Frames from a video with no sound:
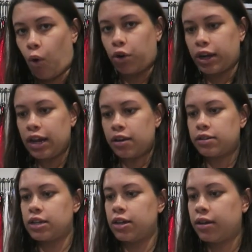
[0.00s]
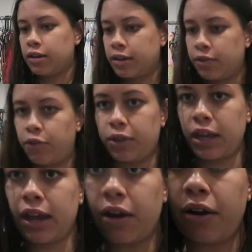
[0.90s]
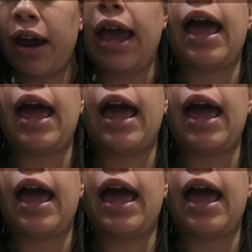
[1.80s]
worn it for the year.